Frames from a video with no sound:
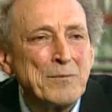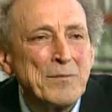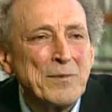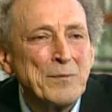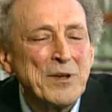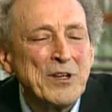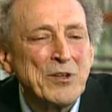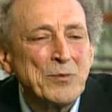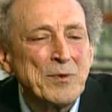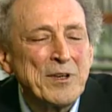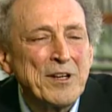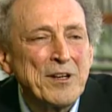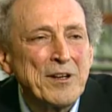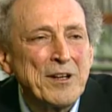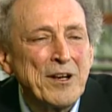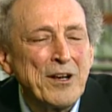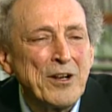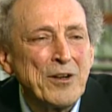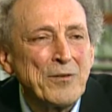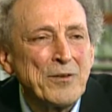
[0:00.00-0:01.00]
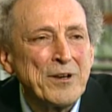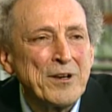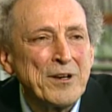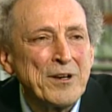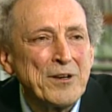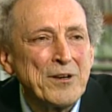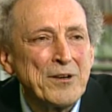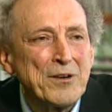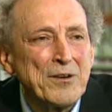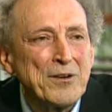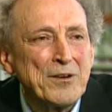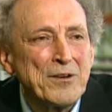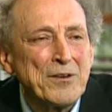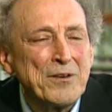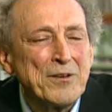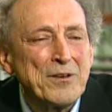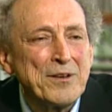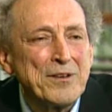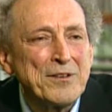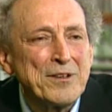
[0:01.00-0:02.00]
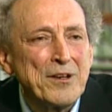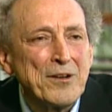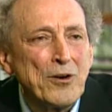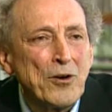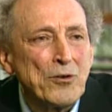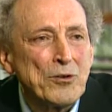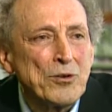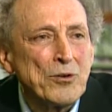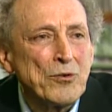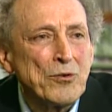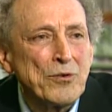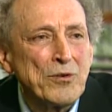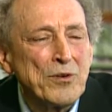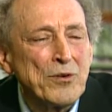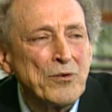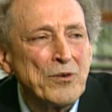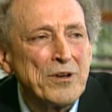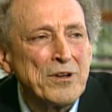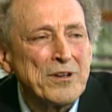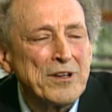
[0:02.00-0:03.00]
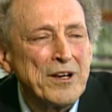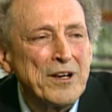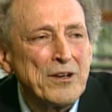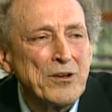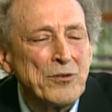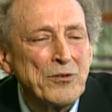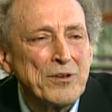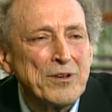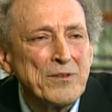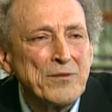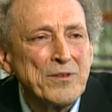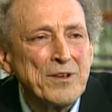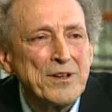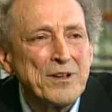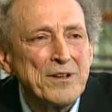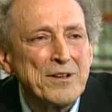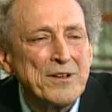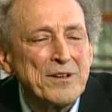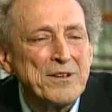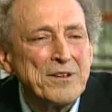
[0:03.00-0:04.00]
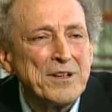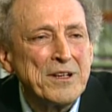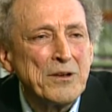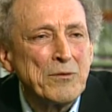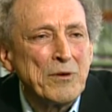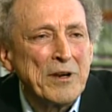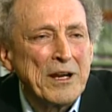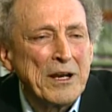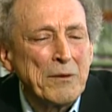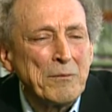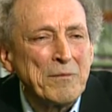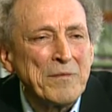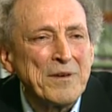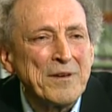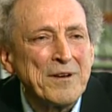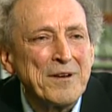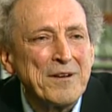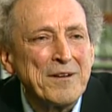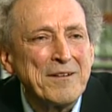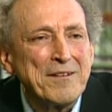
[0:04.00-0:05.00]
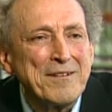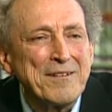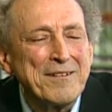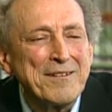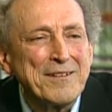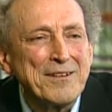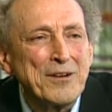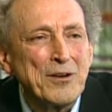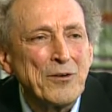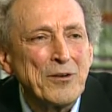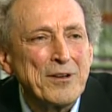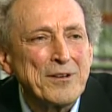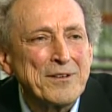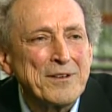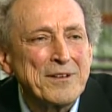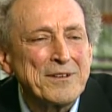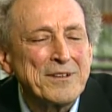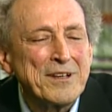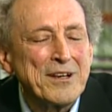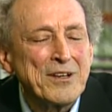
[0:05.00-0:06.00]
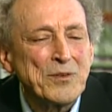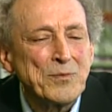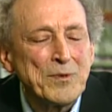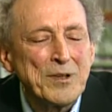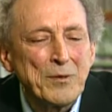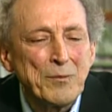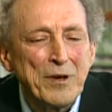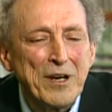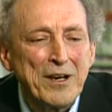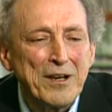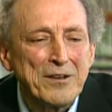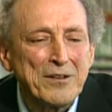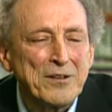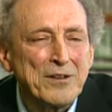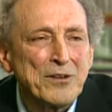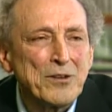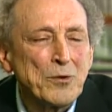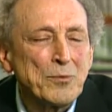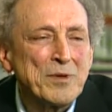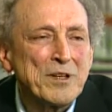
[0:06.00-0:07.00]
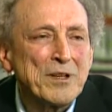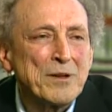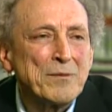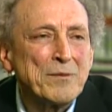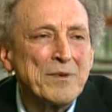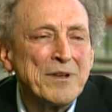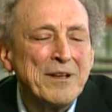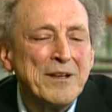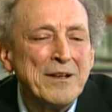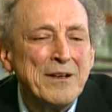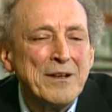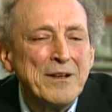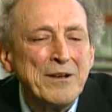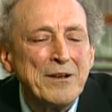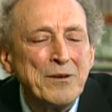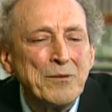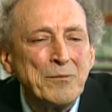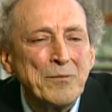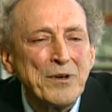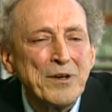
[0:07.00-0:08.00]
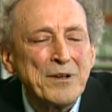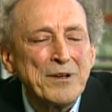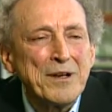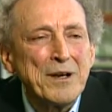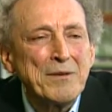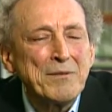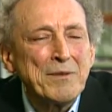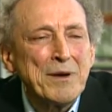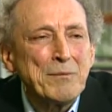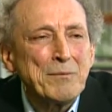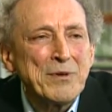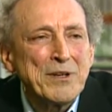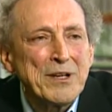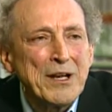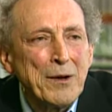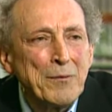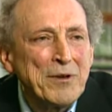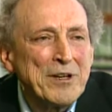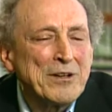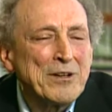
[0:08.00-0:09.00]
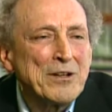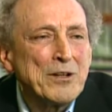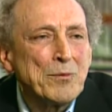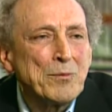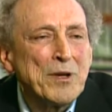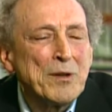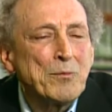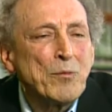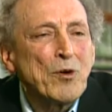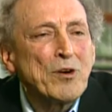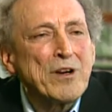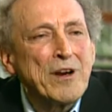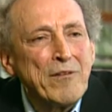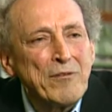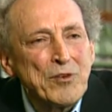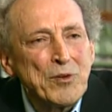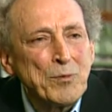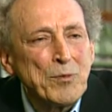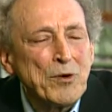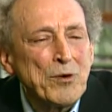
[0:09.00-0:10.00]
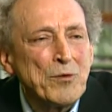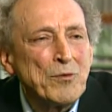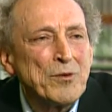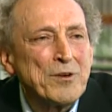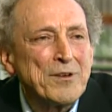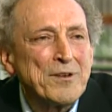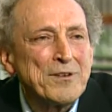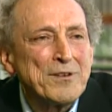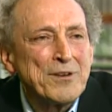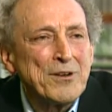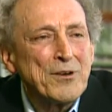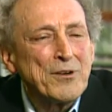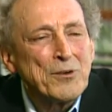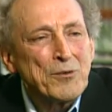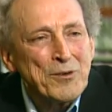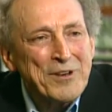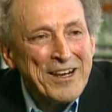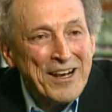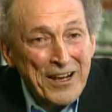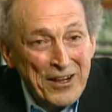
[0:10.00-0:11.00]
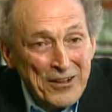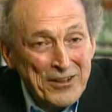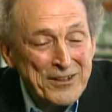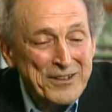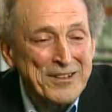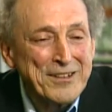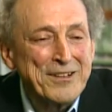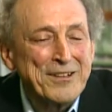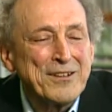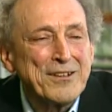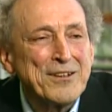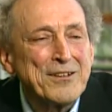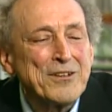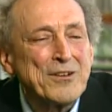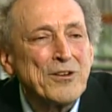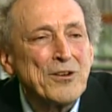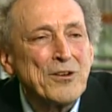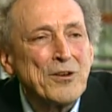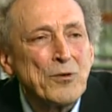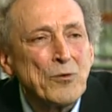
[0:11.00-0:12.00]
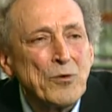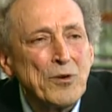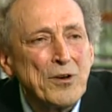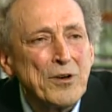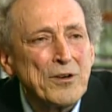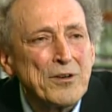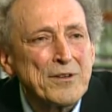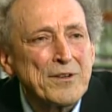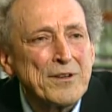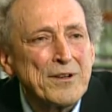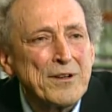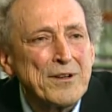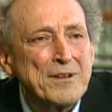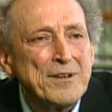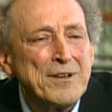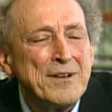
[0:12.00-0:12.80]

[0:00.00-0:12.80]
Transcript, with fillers: meets me in an elevator and said, oh, you were the one guy who invented D RAM, uh, you know, it, it takes me aback a little bit. But I'm, I'm becoming a little bit more comfortable with, you know, the reality that, you know, the work that